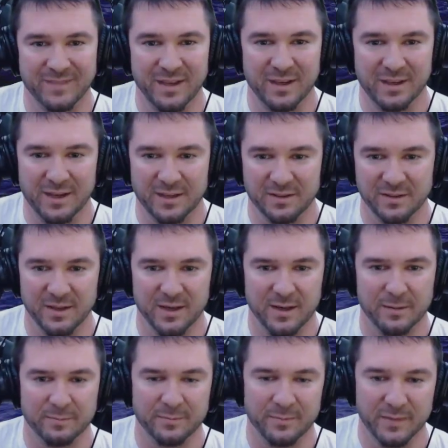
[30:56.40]
Guys,
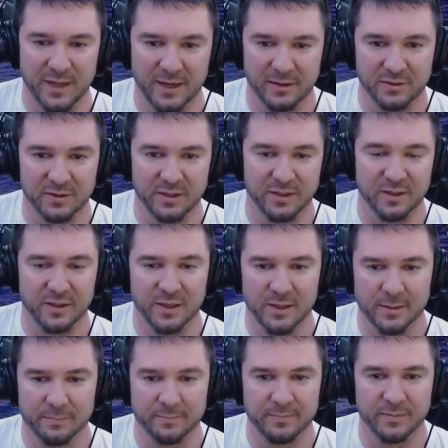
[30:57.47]
thanks. And if
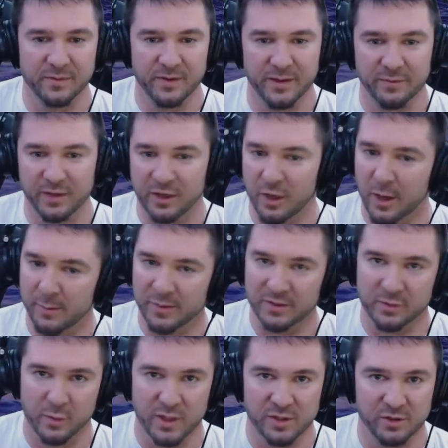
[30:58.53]
you have any comments,
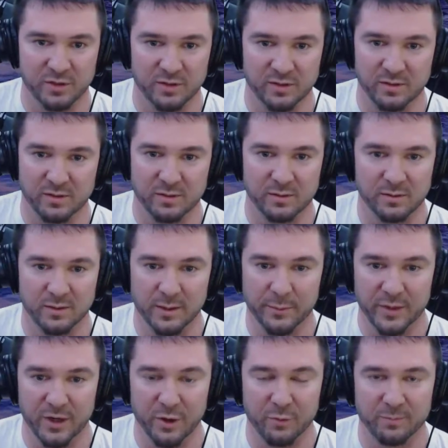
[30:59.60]
questions, let me
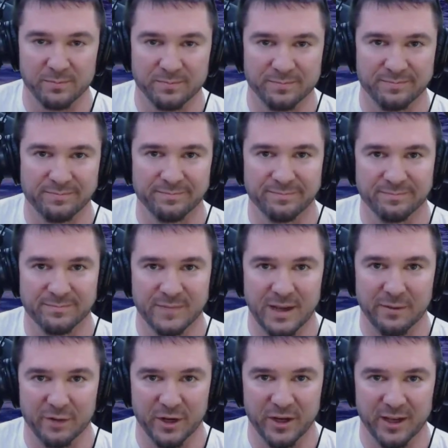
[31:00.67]
know.
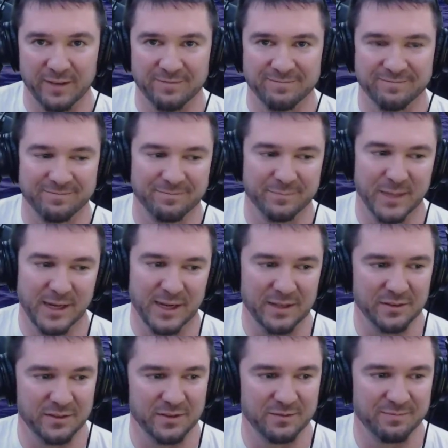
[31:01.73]
Have a good day. Bye, guys.